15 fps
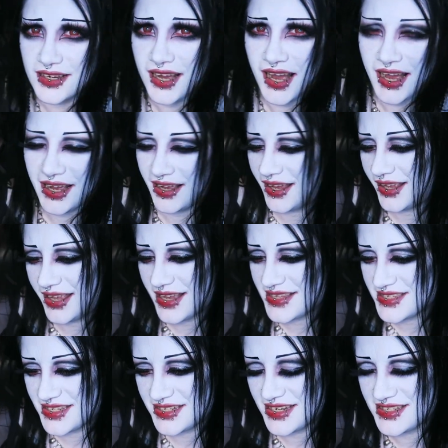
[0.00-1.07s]
I
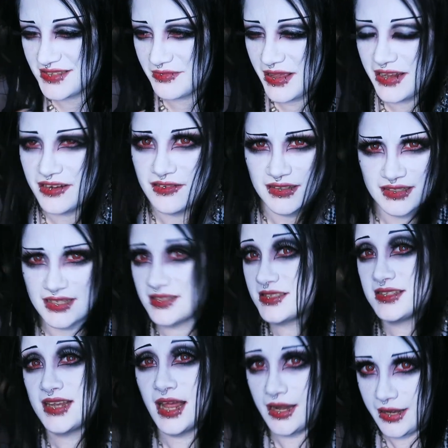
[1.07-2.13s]
guess it doesn't matter. It's
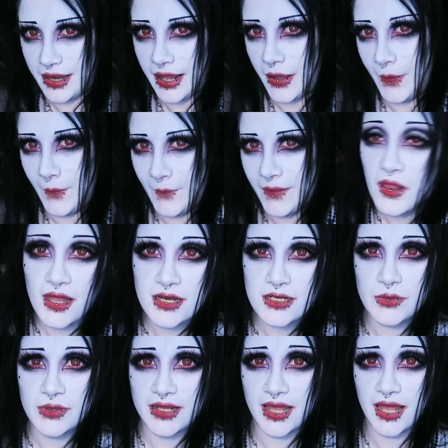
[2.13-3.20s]
done now. Will I
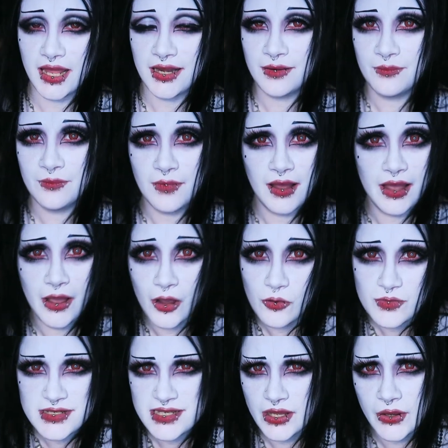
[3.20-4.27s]
do it again? I
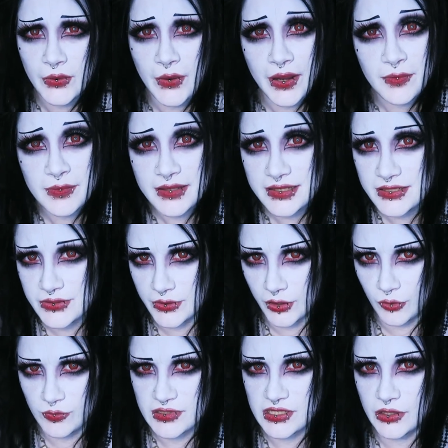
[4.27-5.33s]
hope so. I really do
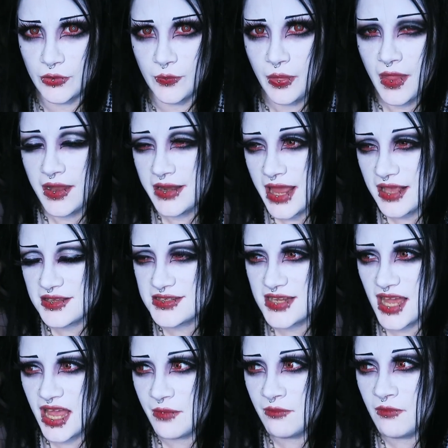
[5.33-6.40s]
hope so. Next
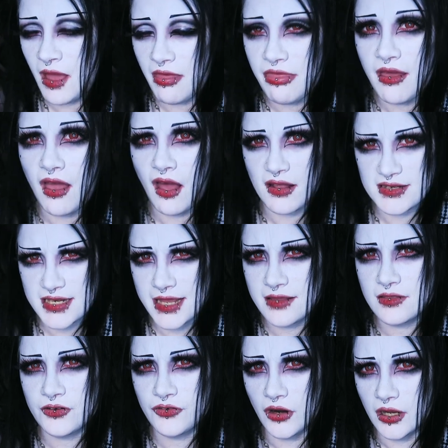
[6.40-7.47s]
time, I think I'll
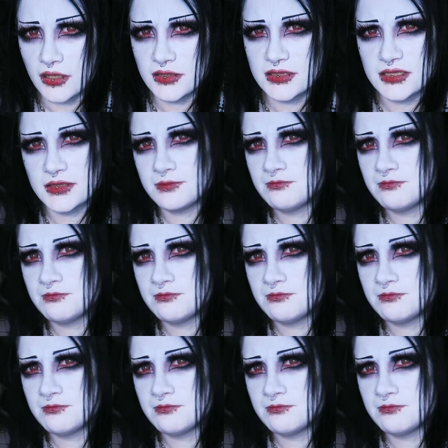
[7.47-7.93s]
take the drugs.